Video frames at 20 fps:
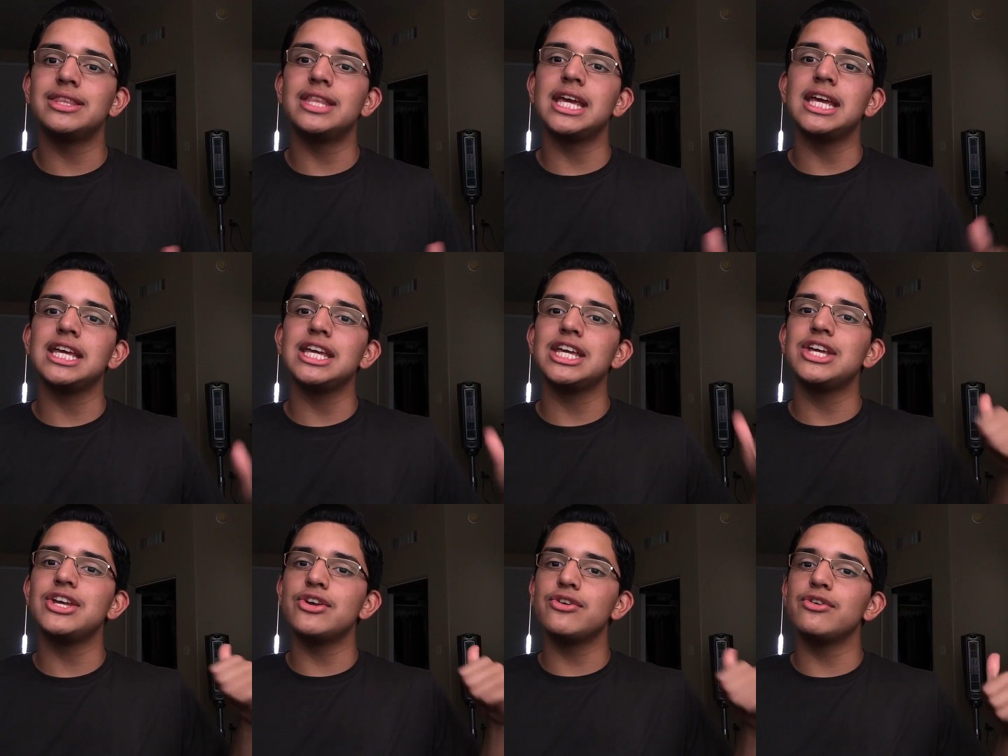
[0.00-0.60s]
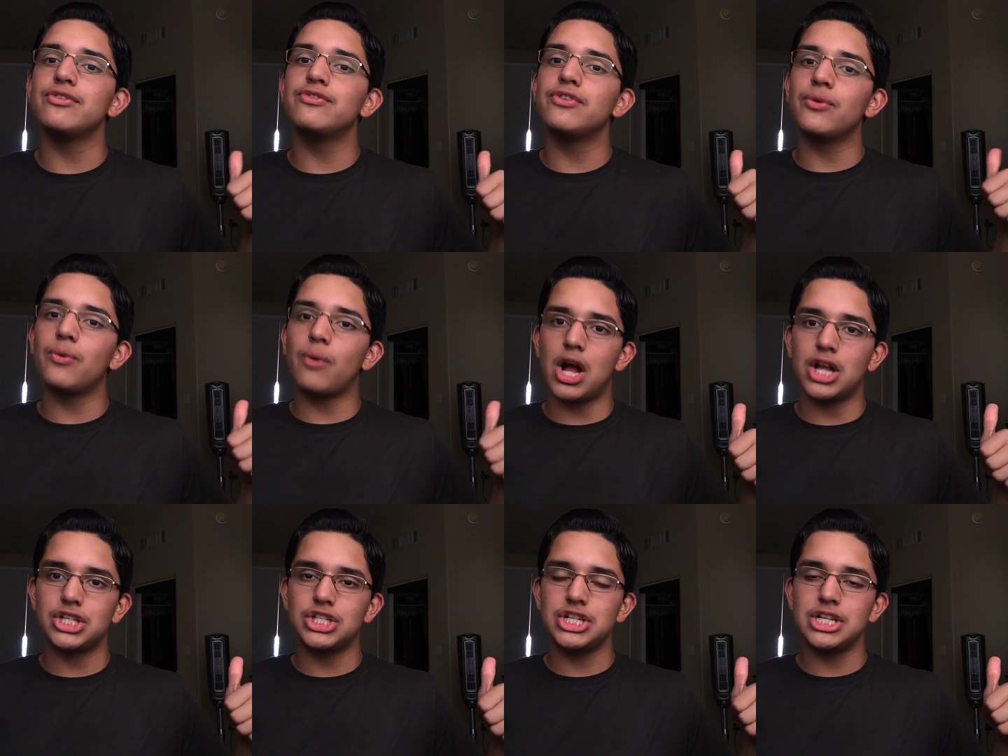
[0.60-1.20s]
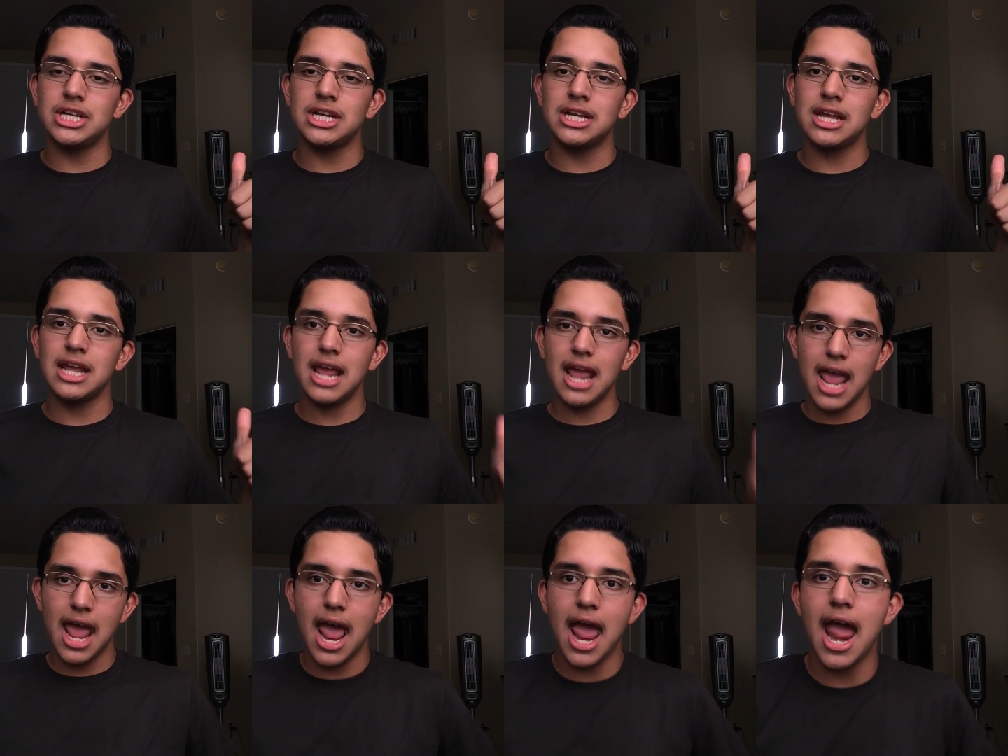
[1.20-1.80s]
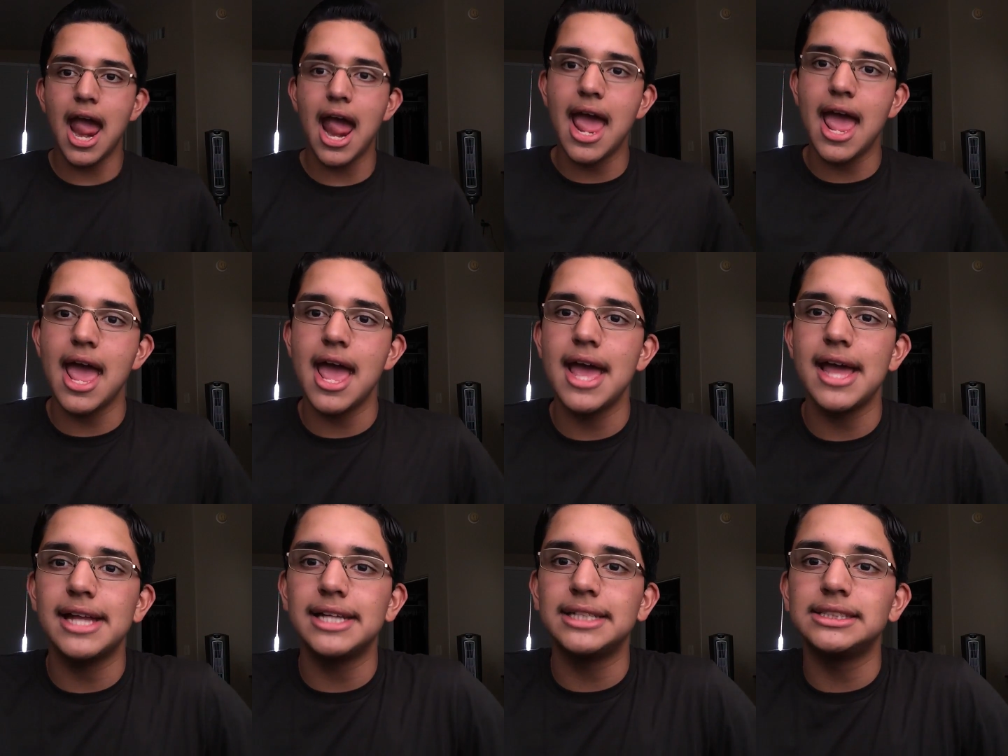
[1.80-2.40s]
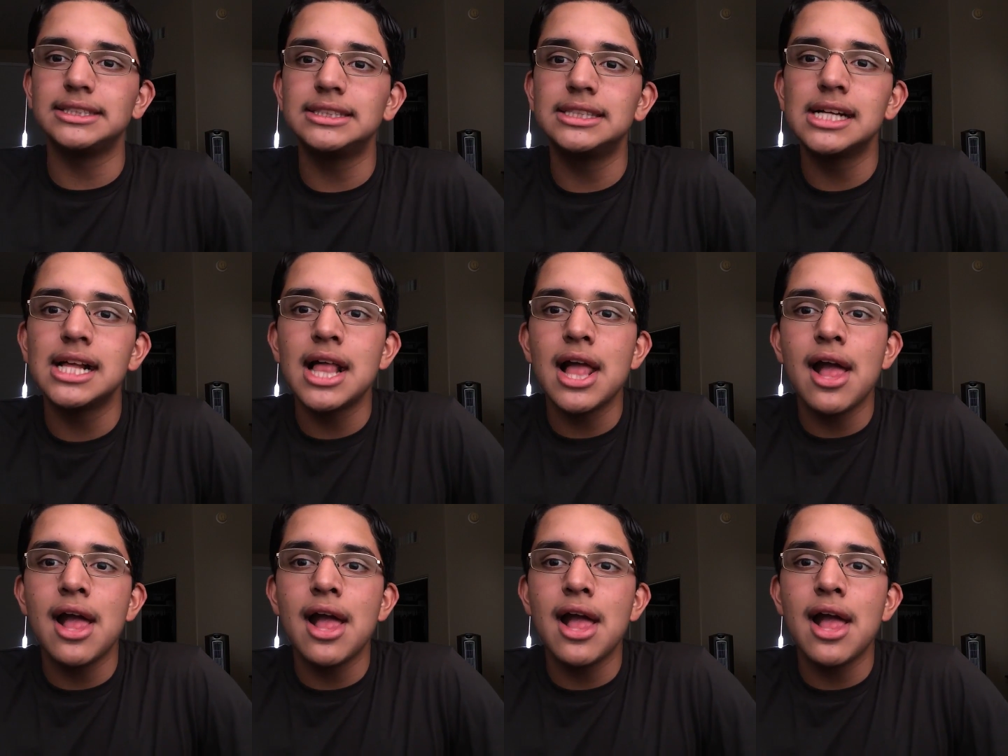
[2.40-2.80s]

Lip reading: thank you for watching. And